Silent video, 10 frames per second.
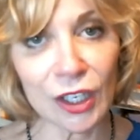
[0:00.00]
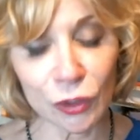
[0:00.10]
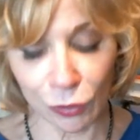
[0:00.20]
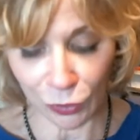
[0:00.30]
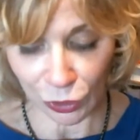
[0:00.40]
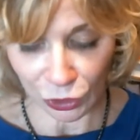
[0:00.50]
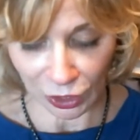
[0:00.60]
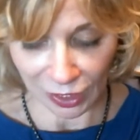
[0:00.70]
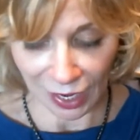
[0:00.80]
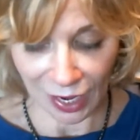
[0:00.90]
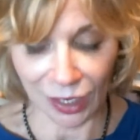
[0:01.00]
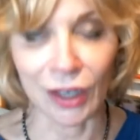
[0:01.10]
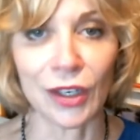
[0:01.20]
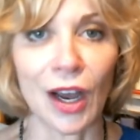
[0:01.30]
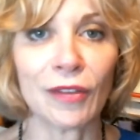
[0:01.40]
extroversion
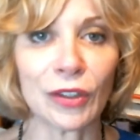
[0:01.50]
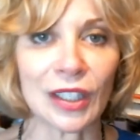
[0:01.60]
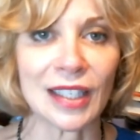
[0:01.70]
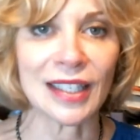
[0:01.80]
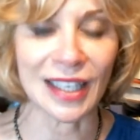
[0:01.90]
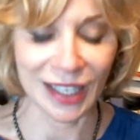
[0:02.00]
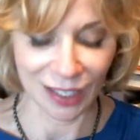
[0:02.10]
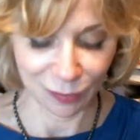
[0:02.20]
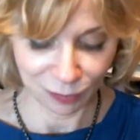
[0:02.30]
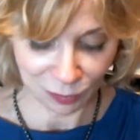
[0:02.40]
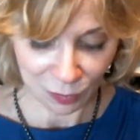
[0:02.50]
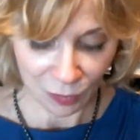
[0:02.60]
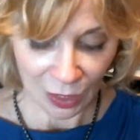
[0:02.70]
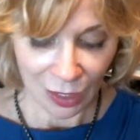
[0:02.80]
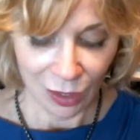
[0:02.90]
and novelty seeking.
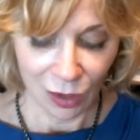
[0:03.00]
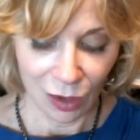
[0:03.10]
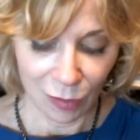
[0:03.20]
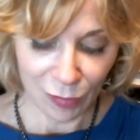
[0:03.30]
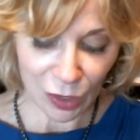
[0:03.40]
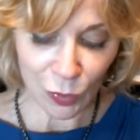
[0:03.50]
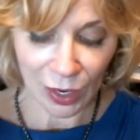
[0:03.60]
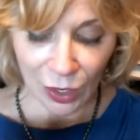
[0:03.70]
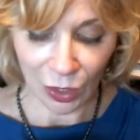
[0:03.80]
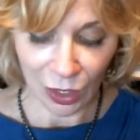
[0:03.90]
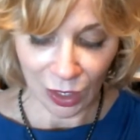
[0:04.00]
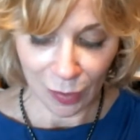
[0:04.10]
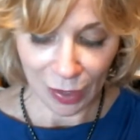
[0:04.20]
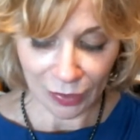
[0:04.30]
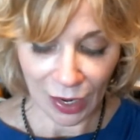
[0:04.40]
Meanwhile,
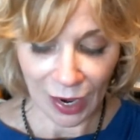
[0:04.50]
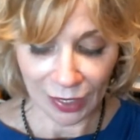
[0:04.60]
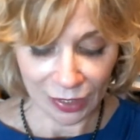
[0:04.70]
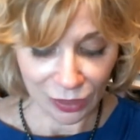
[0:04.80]
among the highly